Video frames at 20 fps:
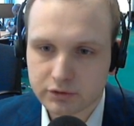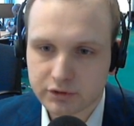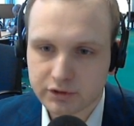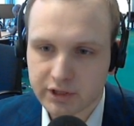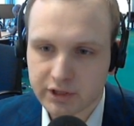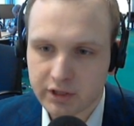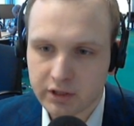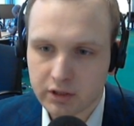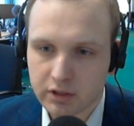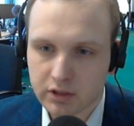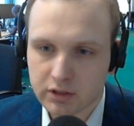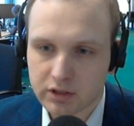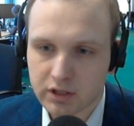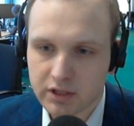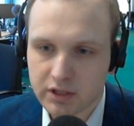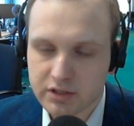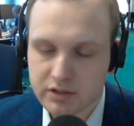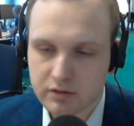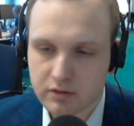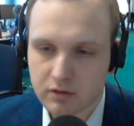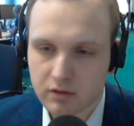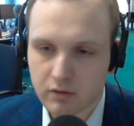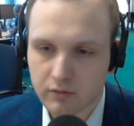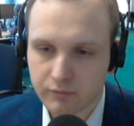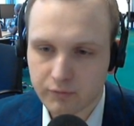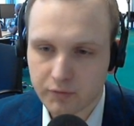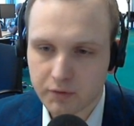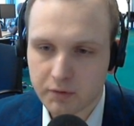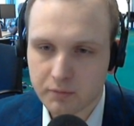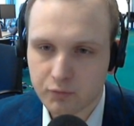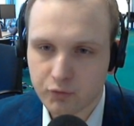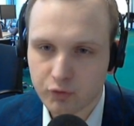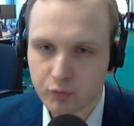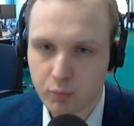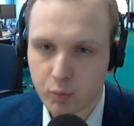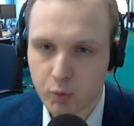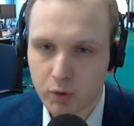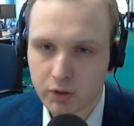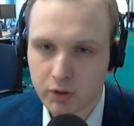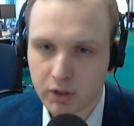See, it has a confirmed
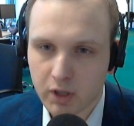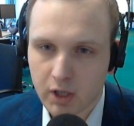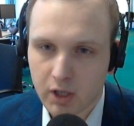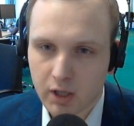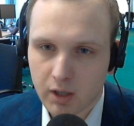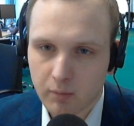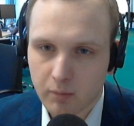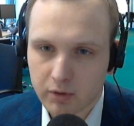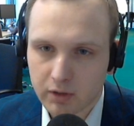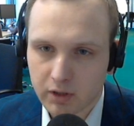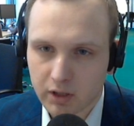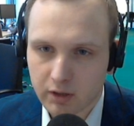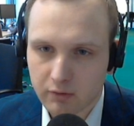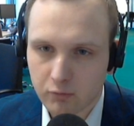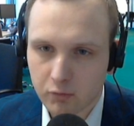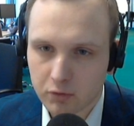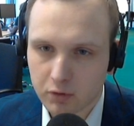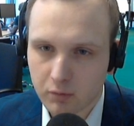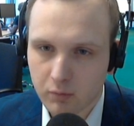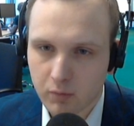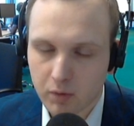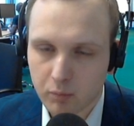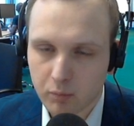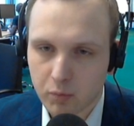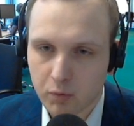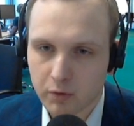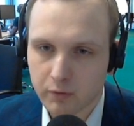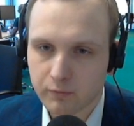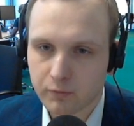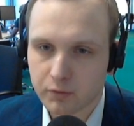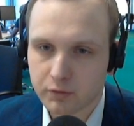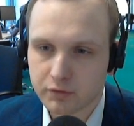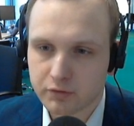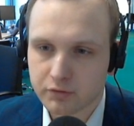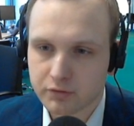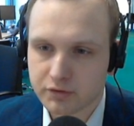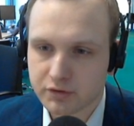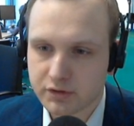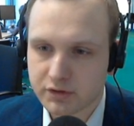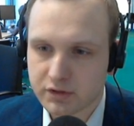support, but I have only 1 point for the
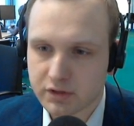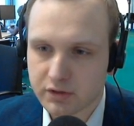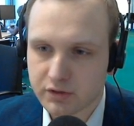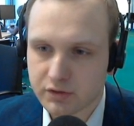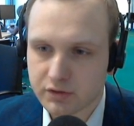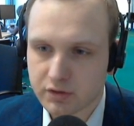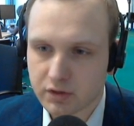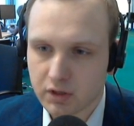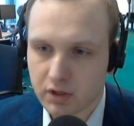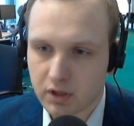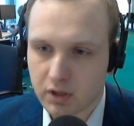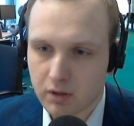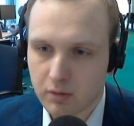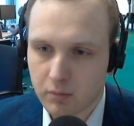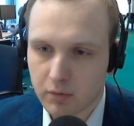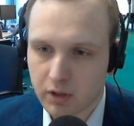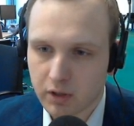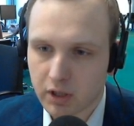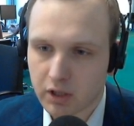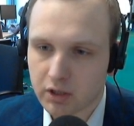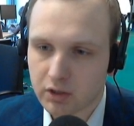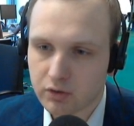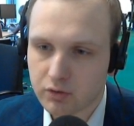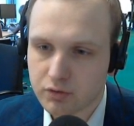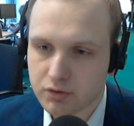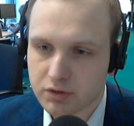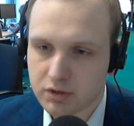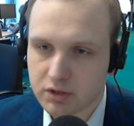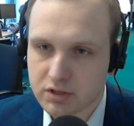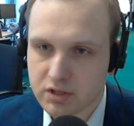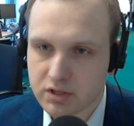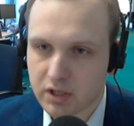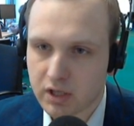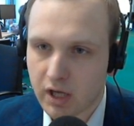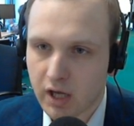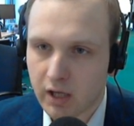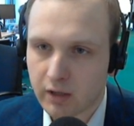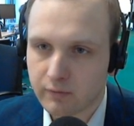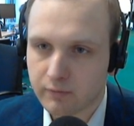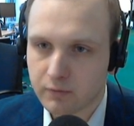resistance. But I can use it as a
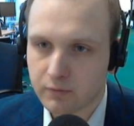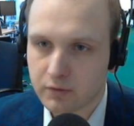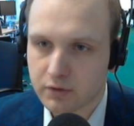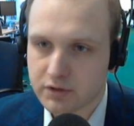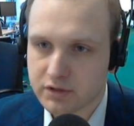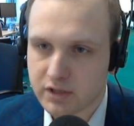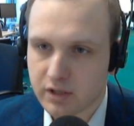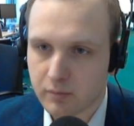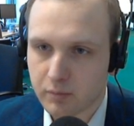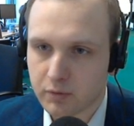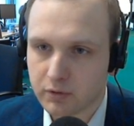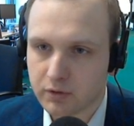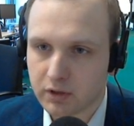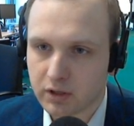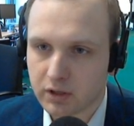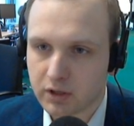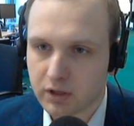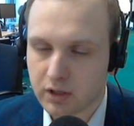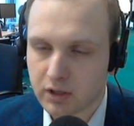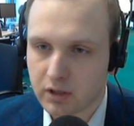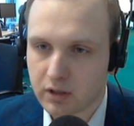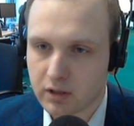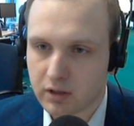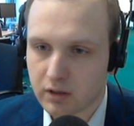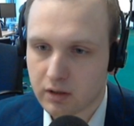guide, for example, thinking